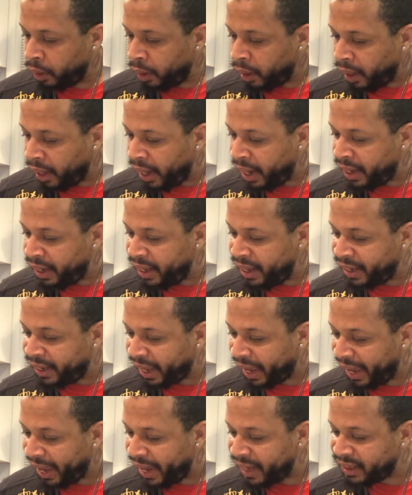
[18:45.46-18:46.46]
And he
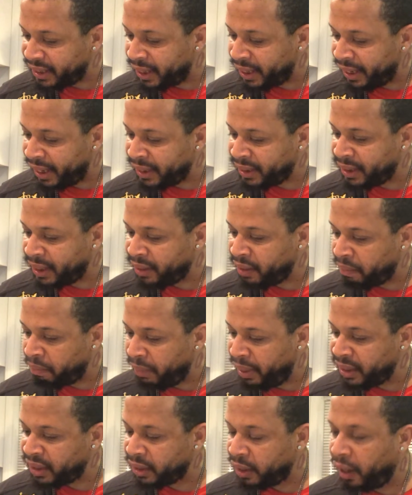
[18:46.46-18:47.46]
cast it into the
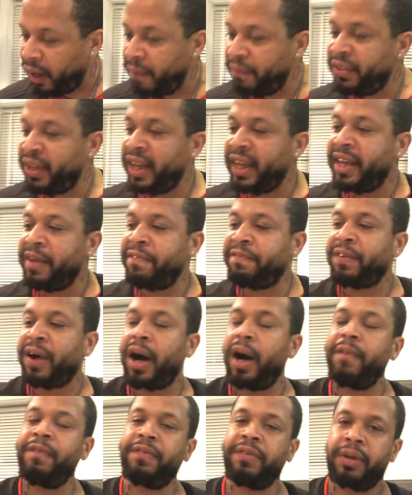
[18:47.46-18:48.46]
midst of the
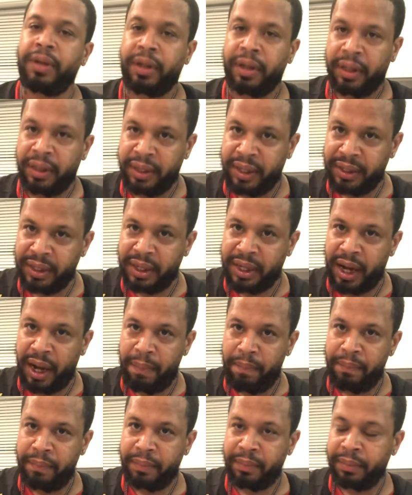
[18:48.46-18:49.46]
ephah, this
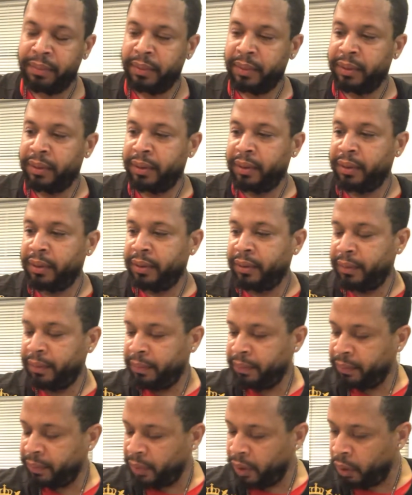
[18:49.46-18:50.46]
cup.
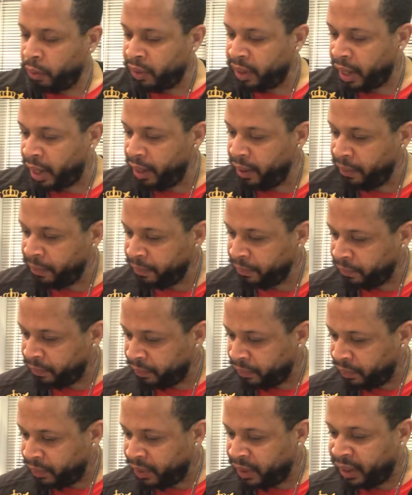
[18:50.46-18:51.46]
Okay?
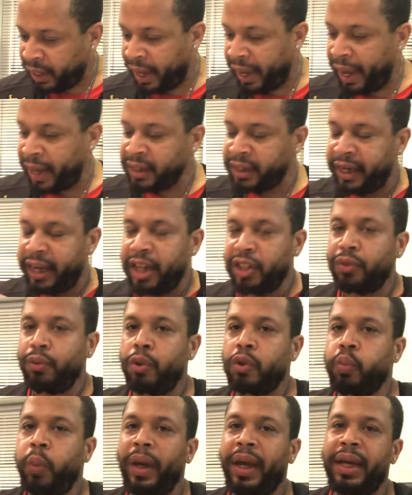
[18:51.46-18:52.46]
Cast
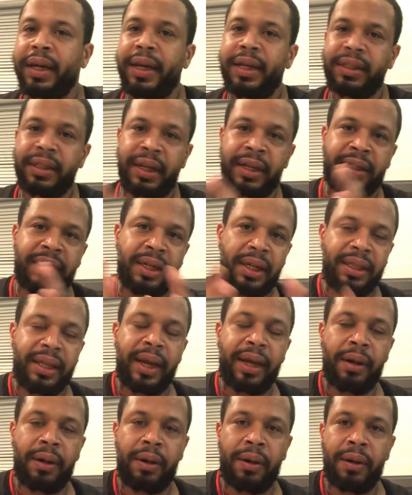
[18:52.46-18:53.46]
Israel's wickedness into
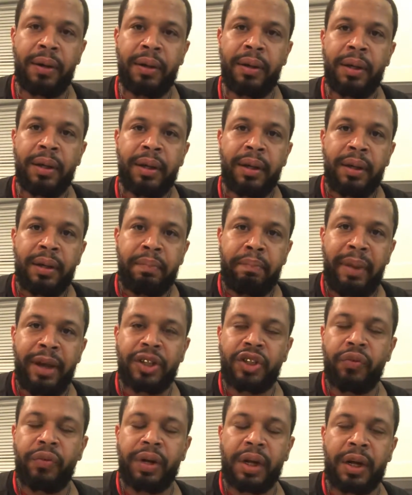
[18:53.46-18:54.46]
that
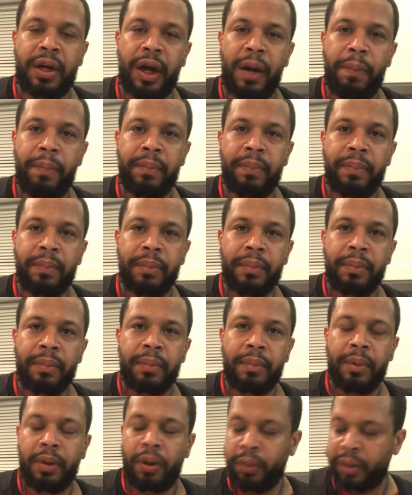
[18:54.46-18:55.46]
measuring
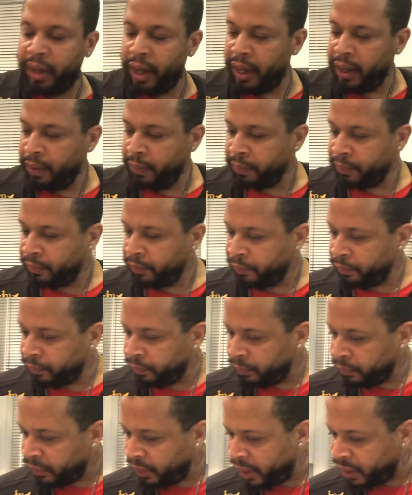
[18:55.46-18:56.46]
cup. Okay?
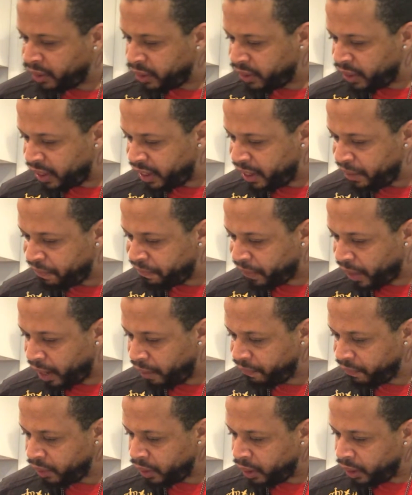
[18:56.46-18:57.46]
Into the
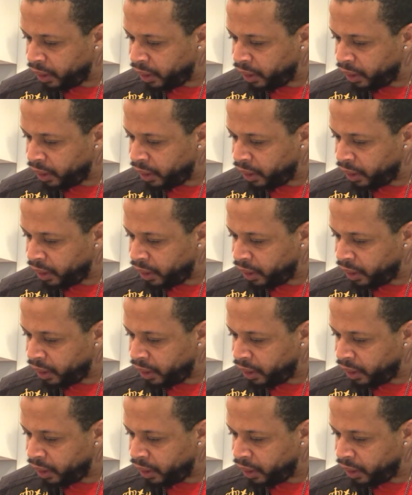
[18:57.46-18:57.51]
ephah.